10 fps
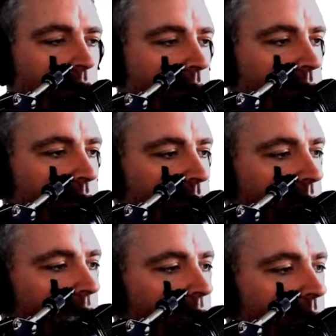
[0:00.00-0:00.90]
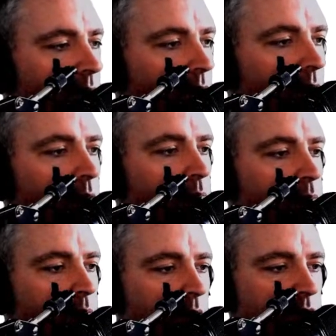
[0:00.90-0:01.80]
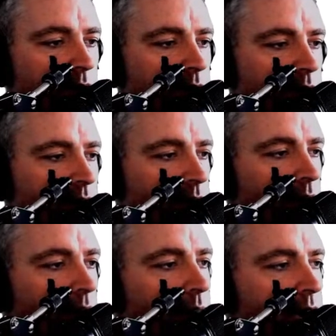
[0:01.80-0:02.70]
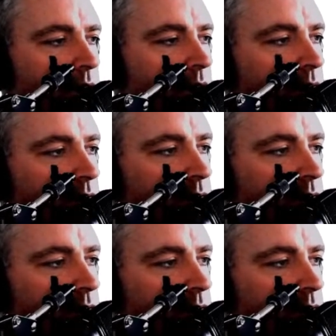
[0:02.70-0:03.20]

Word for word: which would come with a whole bunch of extra objects and